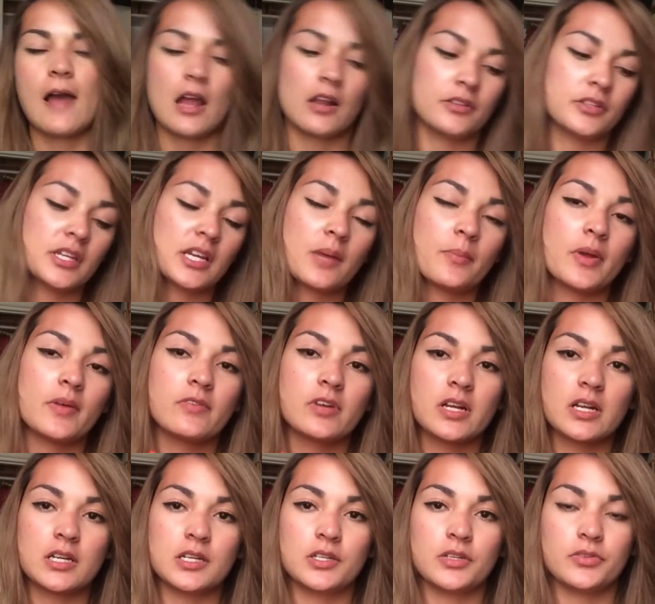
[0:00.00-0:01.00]
I don't think I'm ever
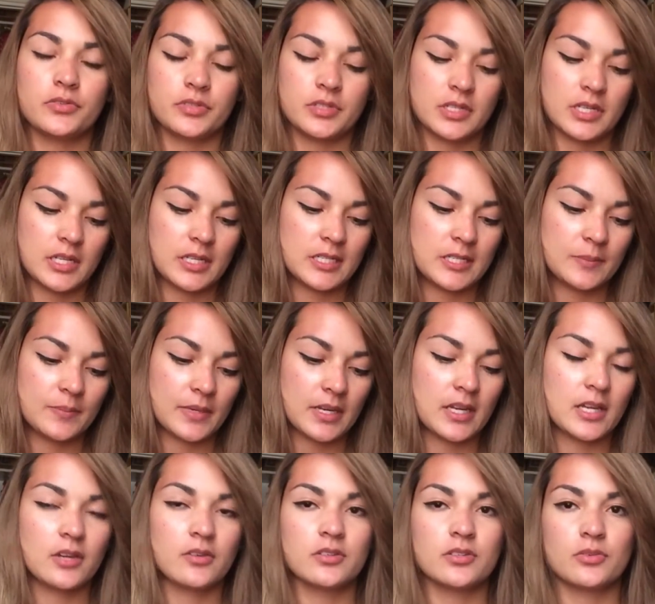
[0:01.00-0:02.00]
gonna use this,
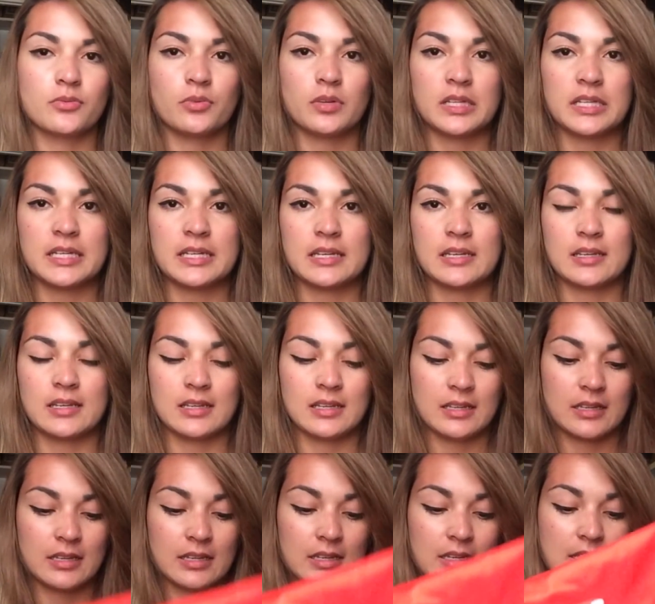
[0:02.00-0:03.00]
but it was a really
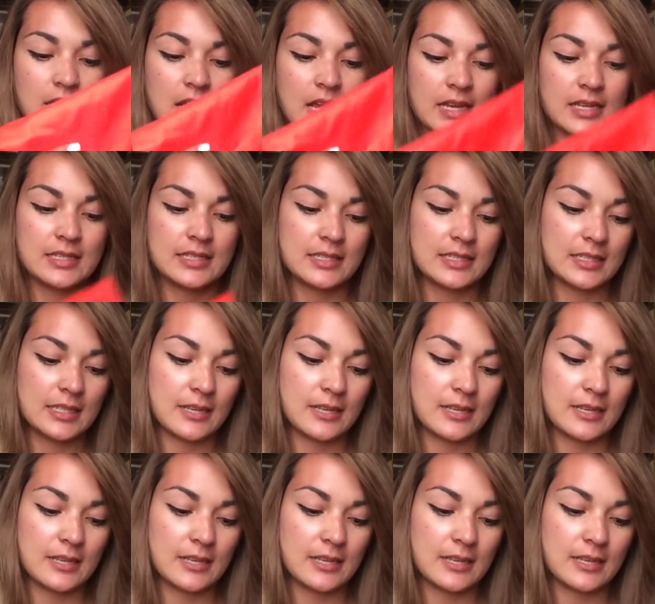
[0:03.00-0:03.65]
nice,